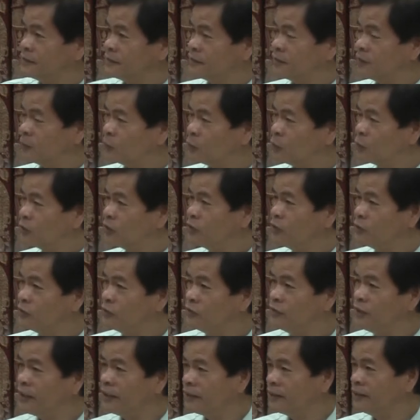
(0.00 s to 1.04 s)
the more you
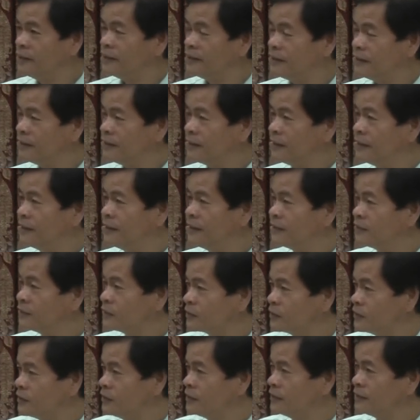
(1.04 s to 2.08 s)
dig
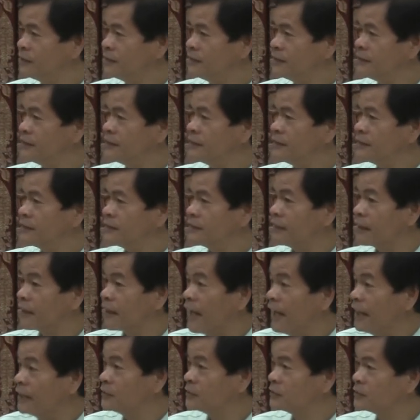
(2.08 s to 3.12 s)
into the
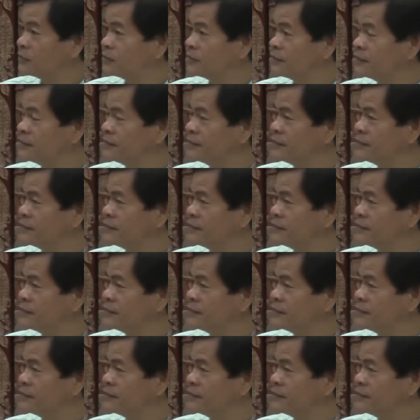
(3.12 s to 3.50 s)
life